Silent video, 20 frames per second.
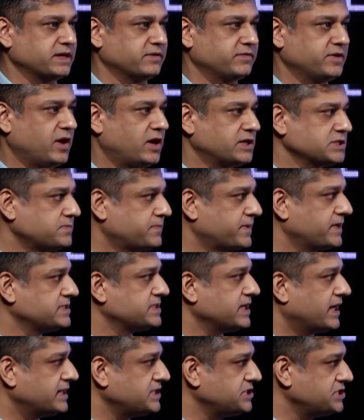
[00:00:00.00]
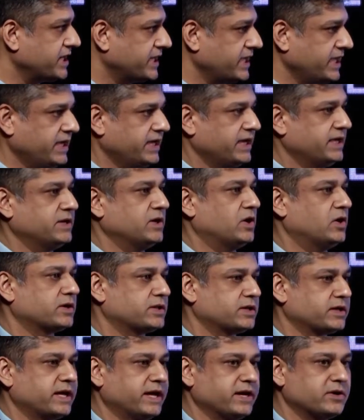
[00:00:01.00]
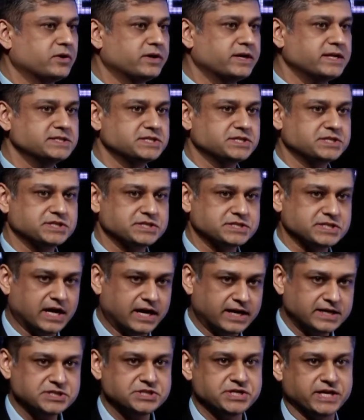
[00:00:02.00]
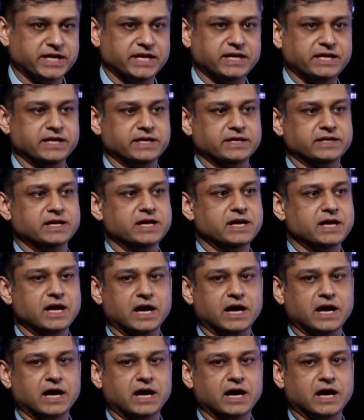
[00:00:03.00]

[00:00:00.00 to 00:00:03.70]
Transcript: if the hospitals are checking in or the care organizations are checking in